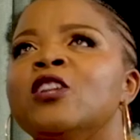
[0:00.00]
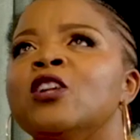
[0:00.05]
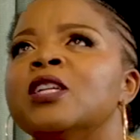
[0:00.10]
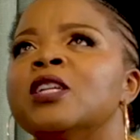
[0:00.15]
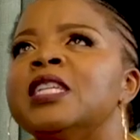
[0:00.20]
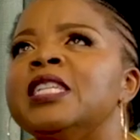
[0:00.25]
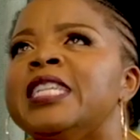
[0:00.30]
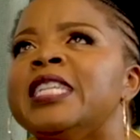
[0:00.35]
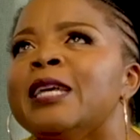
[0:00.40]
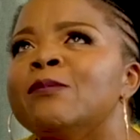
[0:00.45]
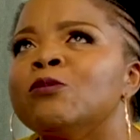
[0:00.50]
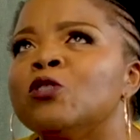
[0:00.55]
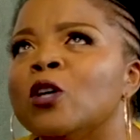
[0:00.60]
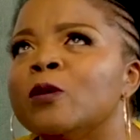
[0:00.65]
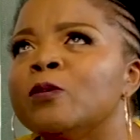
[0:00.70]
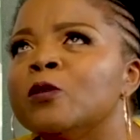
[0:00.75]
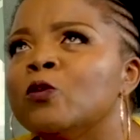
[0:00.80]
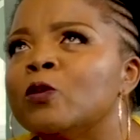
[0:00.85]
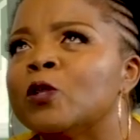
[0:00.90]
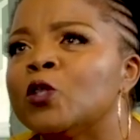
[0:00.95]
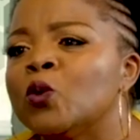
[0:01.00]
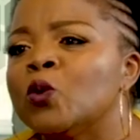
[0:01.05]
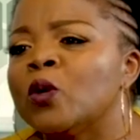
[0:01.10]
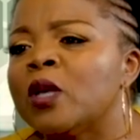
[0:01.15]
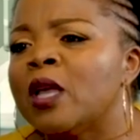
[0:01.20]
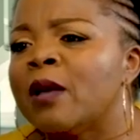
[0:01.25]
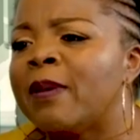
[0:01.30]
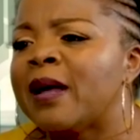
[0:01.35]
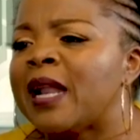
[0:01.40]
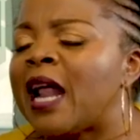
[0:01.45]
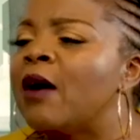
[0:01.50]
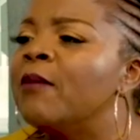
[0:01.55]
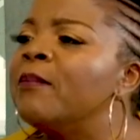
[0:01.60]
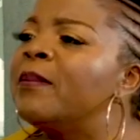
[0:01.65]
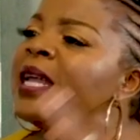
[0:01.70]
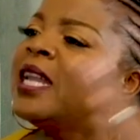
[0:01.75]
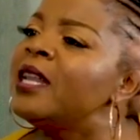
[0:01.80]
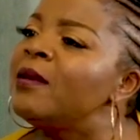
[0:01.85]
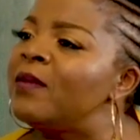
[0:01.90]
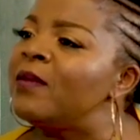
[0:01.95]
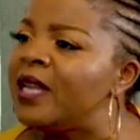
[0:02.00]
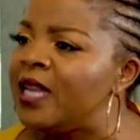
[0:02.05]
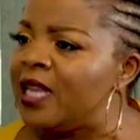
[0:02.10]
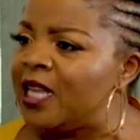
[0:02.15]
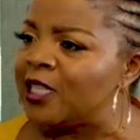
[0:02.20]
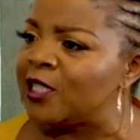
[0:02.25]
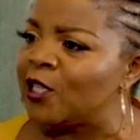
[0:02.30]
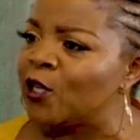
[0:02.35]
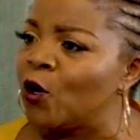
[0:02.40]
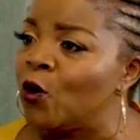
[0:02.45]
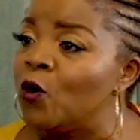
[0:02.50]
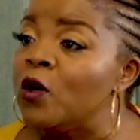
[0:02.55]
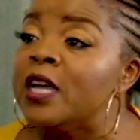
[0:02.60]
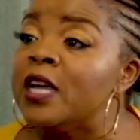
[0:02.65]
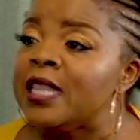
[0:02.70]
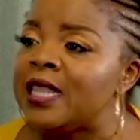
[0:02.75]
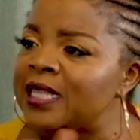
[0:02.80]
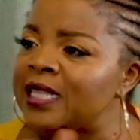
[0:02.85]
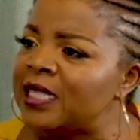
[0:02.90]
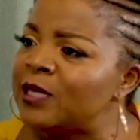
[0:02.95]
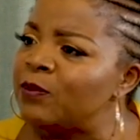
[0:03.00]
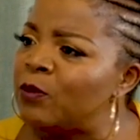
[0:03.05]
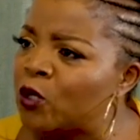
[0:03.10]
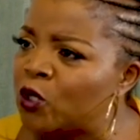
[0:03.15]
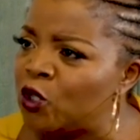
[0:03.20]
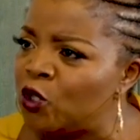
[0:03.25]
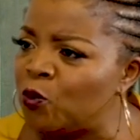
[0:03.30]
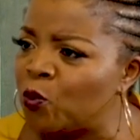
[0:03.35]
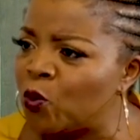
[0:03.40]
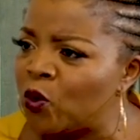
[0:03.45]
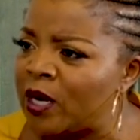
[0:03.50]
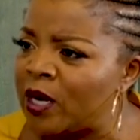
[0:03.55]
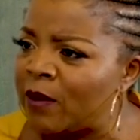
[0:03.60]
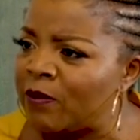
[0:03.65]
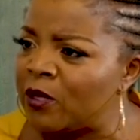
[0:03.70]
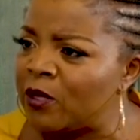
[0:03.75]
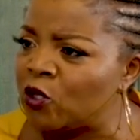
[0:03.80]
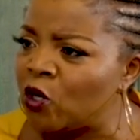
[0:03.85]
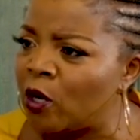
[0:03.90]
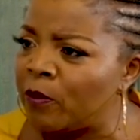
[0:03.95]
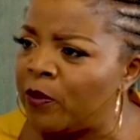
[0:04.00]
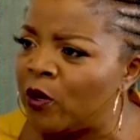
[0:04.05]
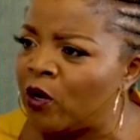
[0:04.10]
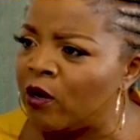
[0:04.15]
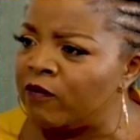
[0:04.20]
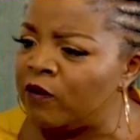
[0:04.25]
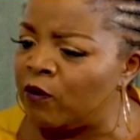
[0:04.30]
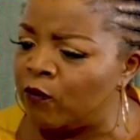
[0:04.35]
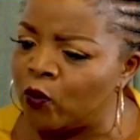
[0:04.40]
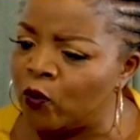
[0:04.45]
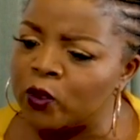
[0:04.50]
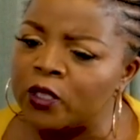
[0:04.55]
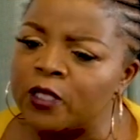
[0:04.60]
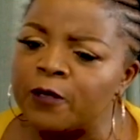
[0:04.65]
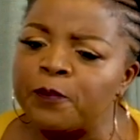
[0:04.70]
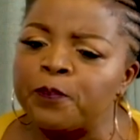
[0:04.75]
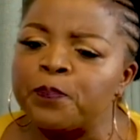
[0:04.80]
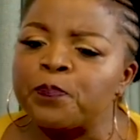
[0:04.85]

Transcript: Dr. James Dobson was talking about how many years ago, this is because you brought up the topic of divorce.